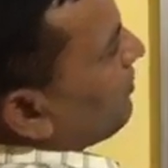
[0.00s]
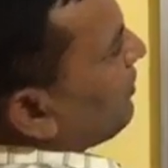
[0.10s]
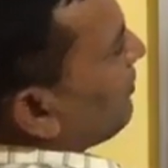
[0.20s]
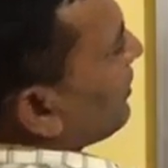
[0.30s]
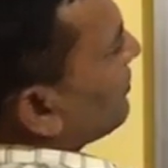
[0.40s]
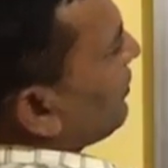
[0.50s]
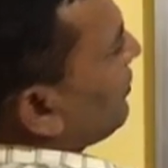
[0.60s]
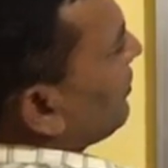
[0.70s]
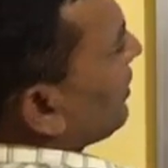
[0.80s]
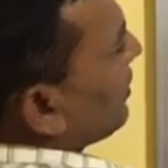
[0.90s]
f of x1,
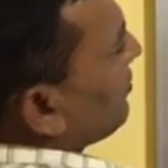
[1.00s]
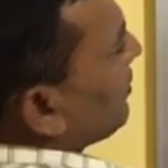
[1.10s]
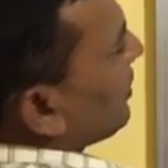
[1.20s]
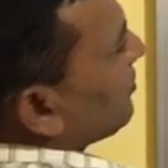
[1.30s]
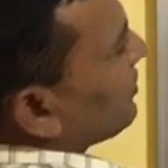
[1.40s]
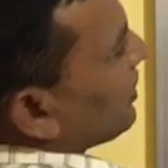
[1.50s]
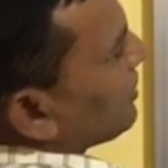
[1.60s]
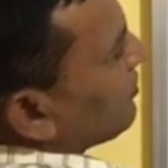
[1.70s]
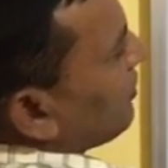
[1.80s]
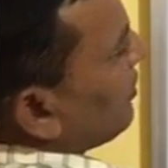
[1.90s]
you take it becomes
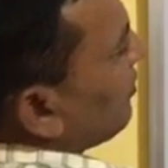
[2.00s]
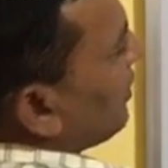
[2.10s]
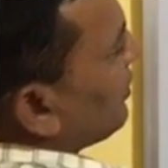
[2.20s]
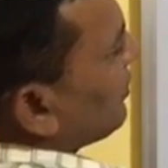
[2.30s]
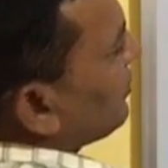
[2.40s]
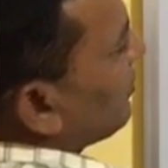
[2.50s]
x1 minus